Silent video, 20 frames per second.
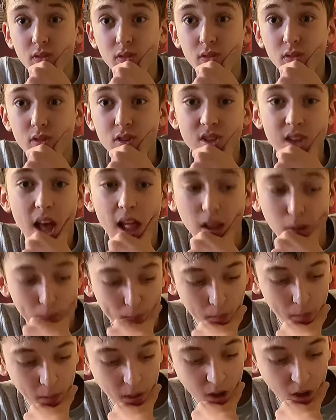sell
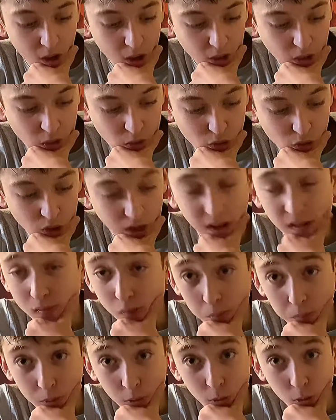Upamecano to
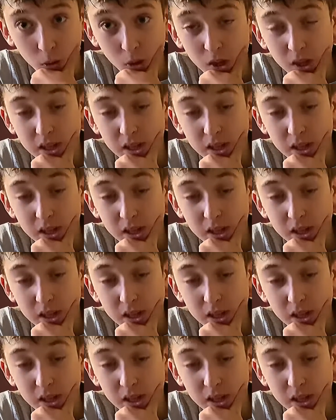Liverpool,